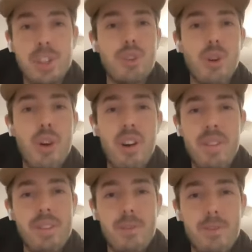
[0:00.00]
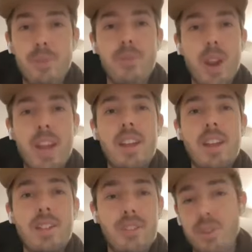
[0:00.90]
for sure for
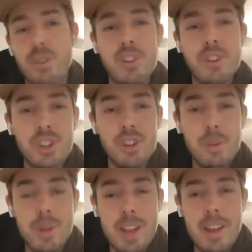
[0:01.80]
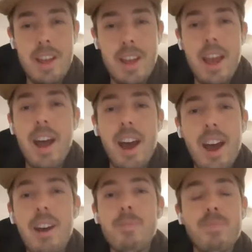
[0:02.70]
free through YouTube.
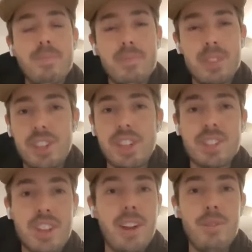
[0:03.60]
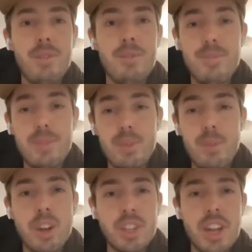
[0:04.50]
Um, just kind of
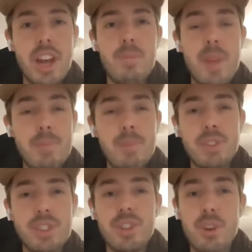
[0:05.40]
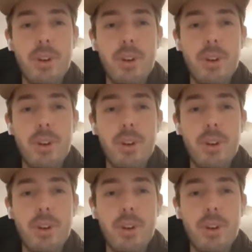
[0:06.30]
watching other people's